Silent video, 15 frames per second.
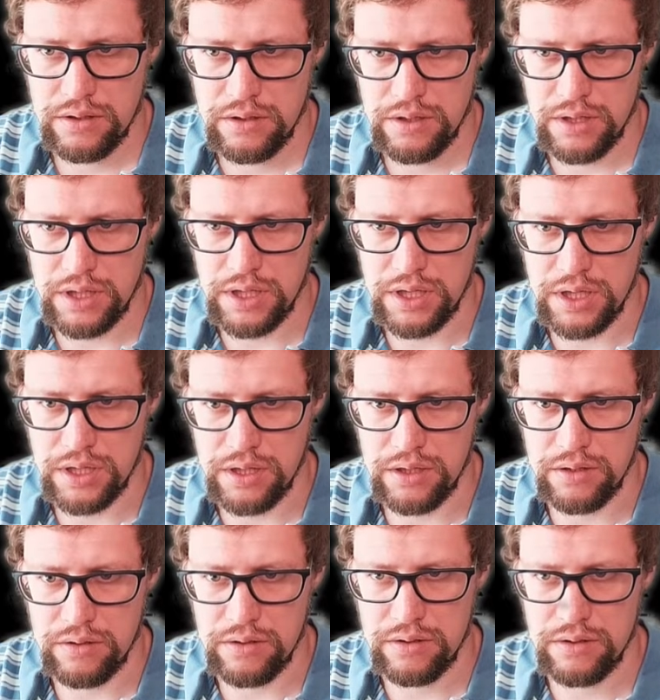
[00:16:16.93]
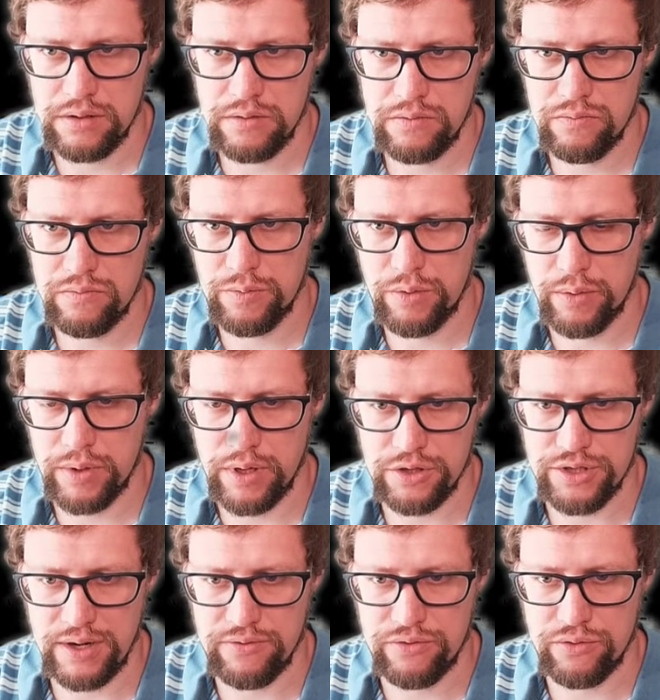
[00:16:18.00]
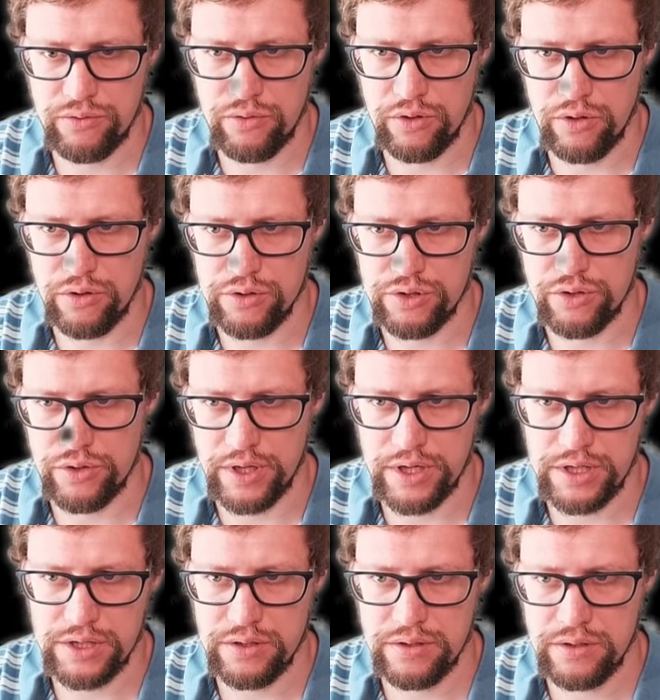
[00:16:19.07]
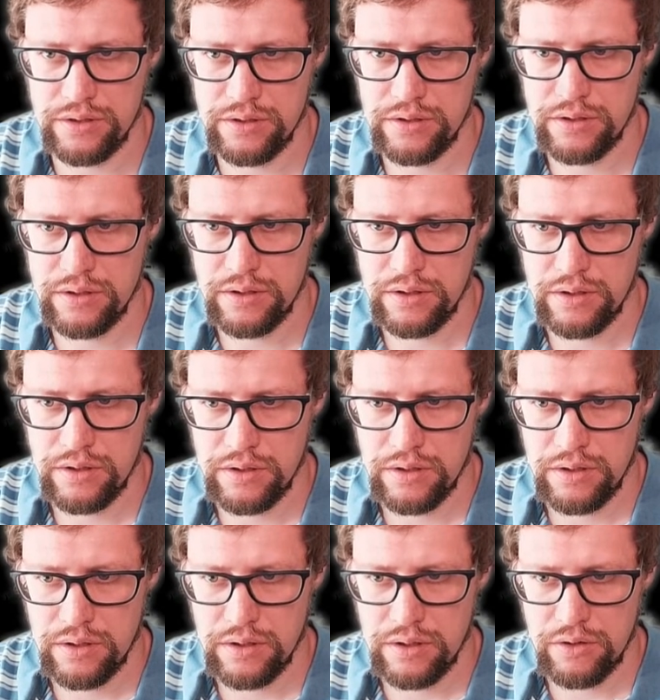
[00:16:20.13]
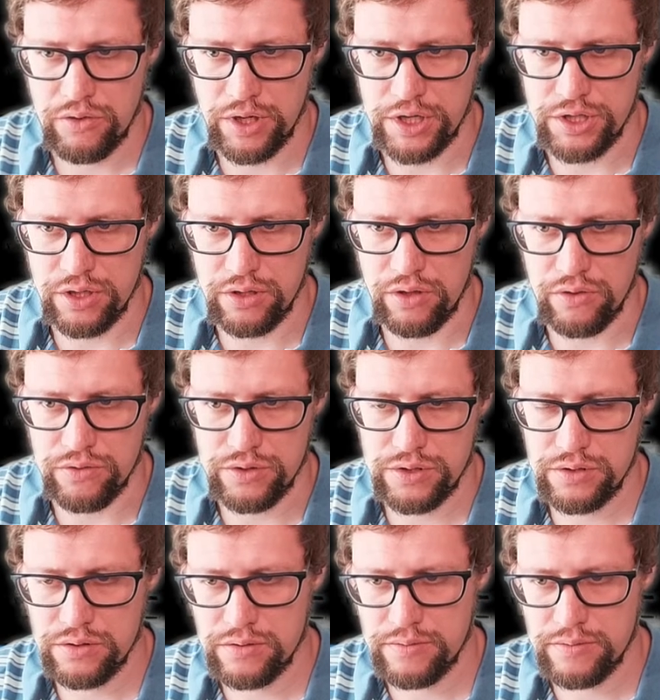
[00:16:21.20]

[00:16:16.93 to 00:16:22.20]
And then we probably also have to close the connection close,